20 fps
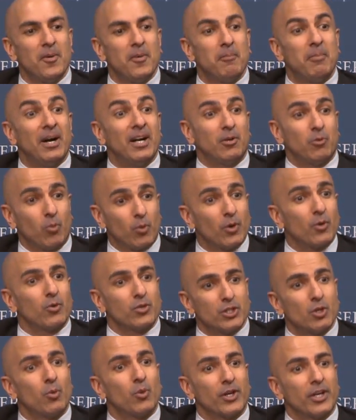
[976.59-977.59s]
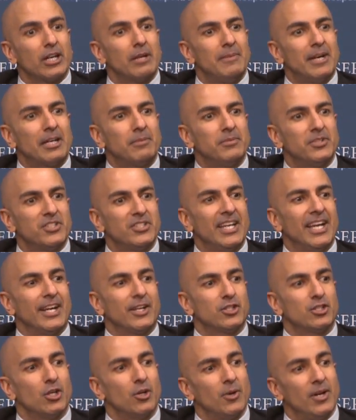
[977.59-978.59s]
But we're, so we're going to make
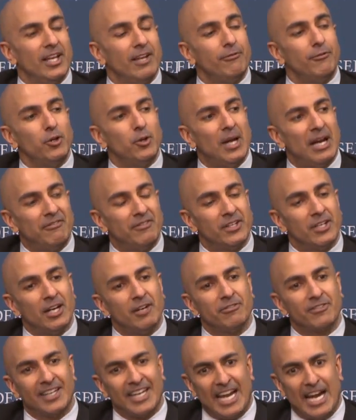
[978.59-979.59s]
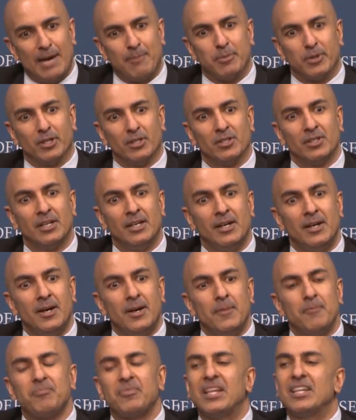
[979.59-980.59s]
mistakes. So if you have enough capital,
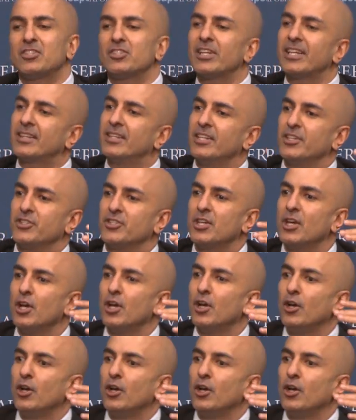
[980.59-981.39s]
it's like this.